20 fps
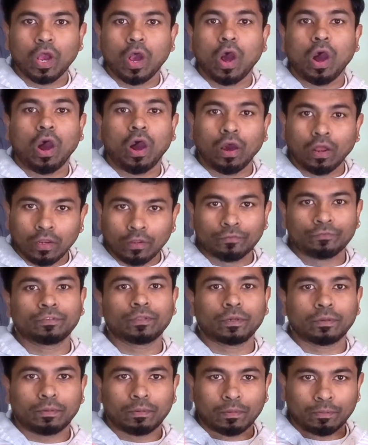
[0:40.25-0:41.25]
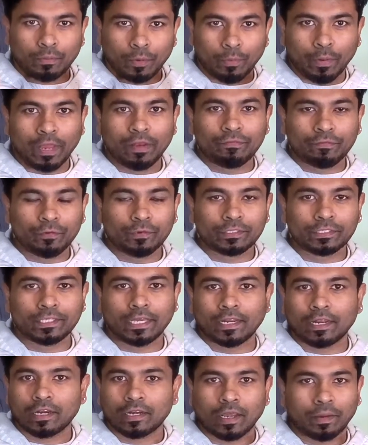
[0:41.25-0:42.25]
All of the mobile phones
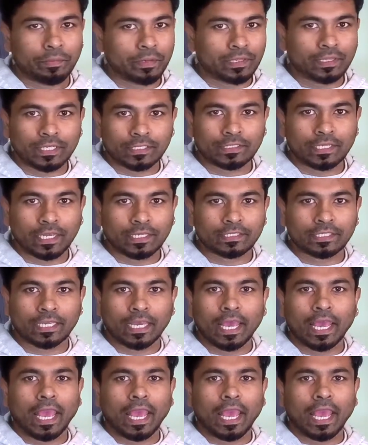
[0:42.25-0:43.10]
that are coming these days